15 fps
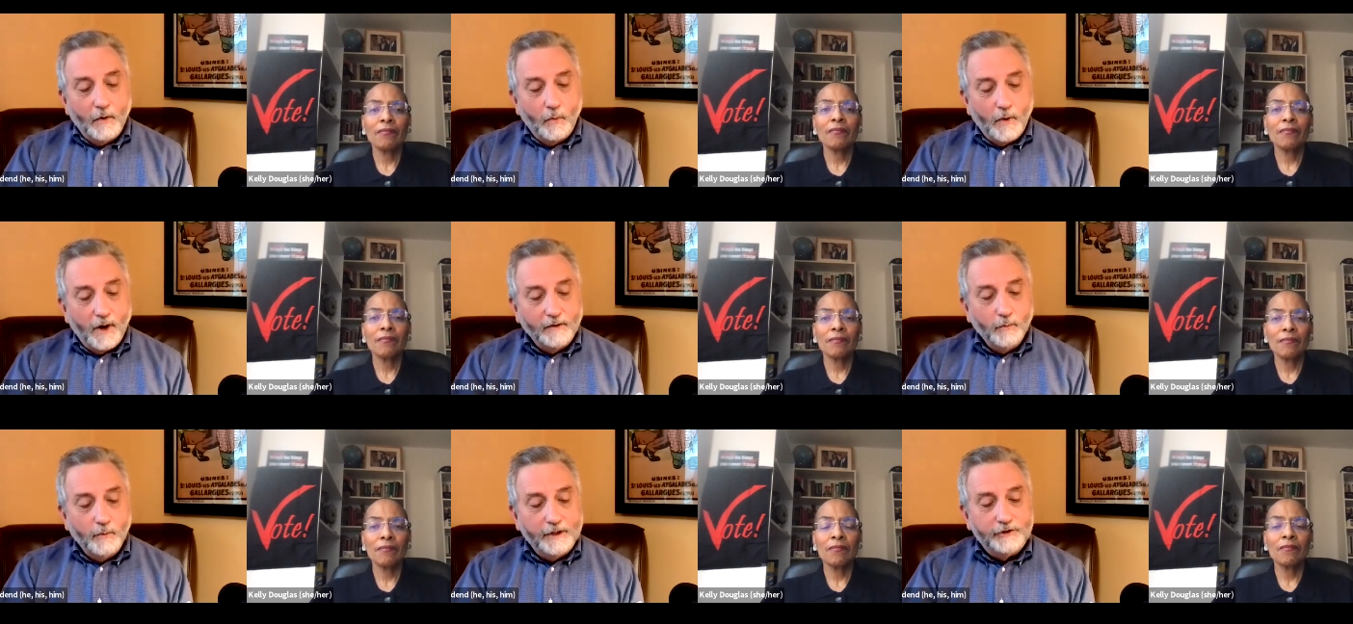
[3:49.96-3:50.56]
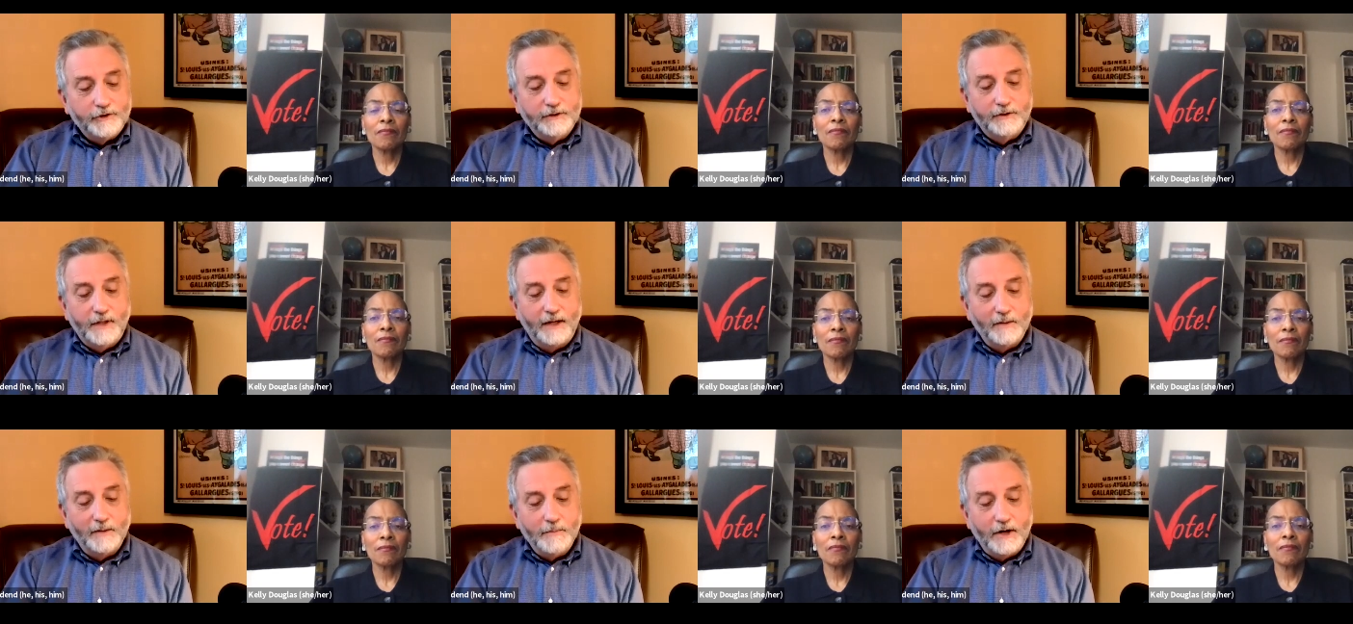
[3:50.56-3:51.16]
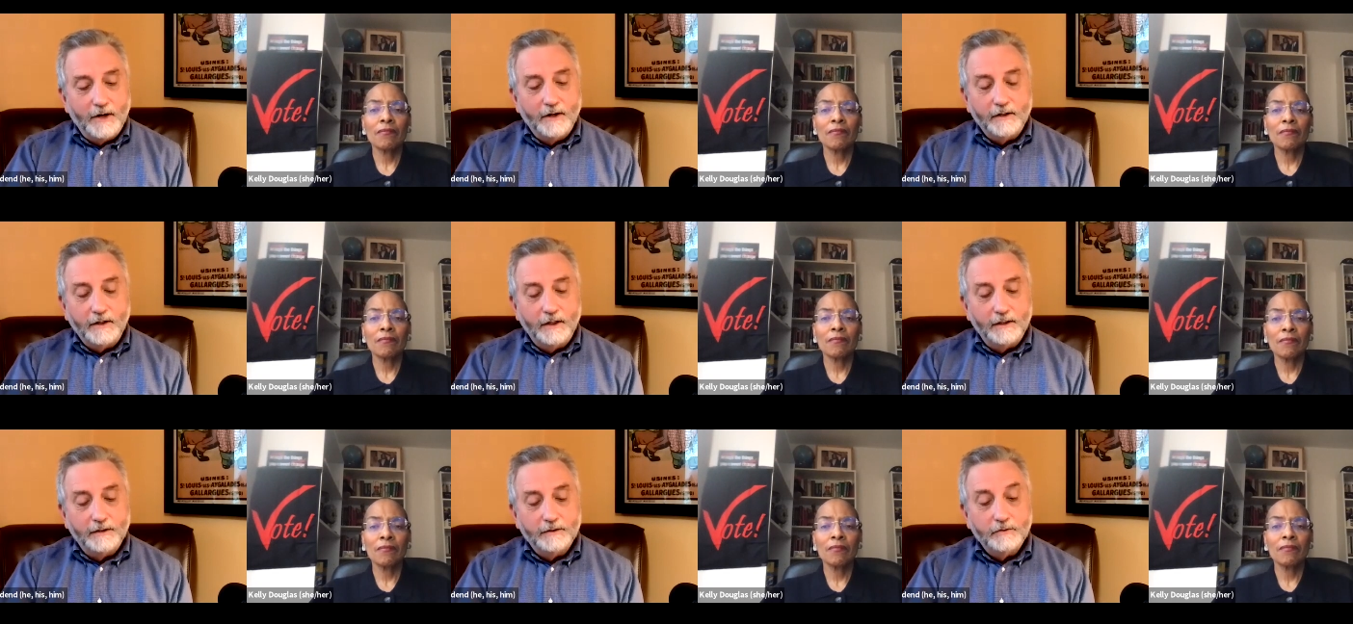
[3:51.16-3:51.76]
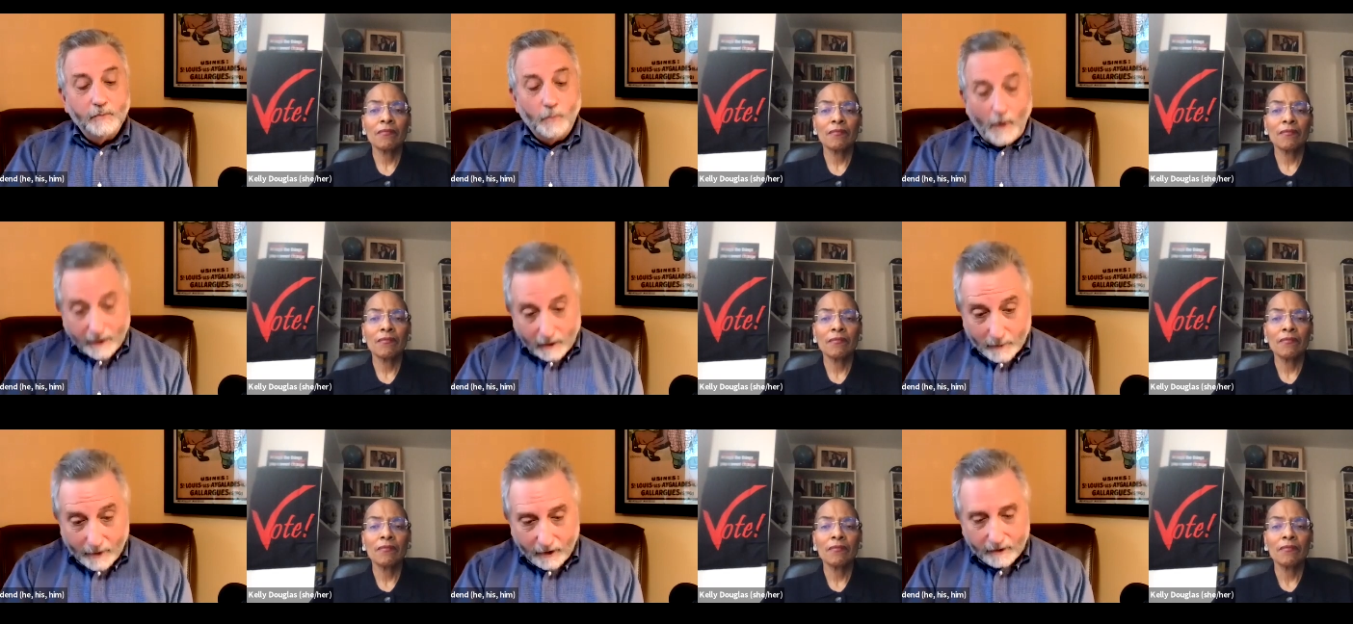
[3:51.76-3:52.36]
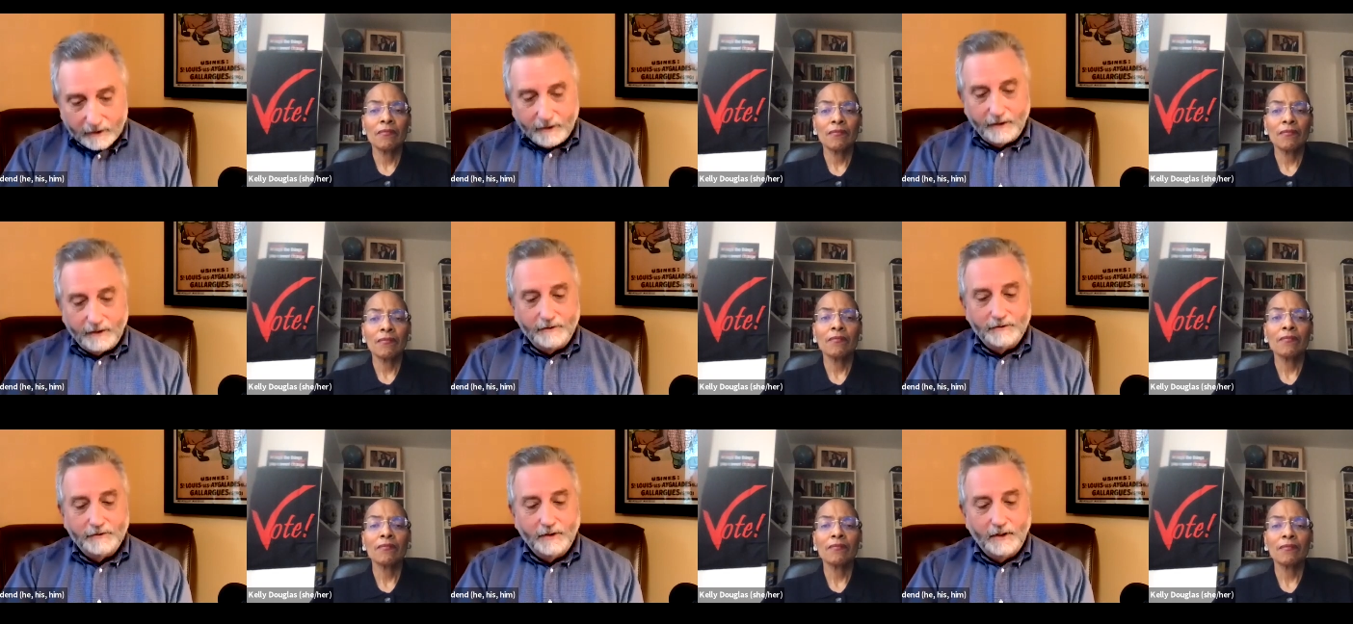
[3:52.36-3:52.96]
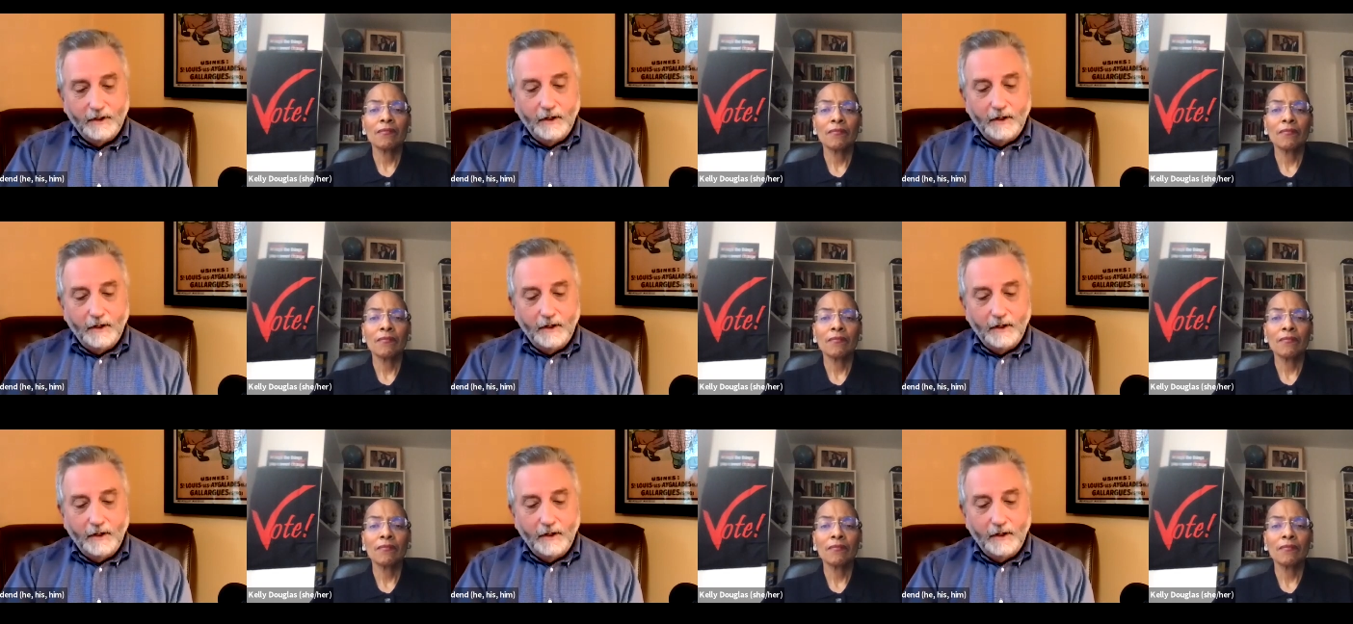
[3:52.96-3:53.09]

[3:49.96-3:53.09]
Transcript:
Speaker 1: one wishes that Americans, white Americans,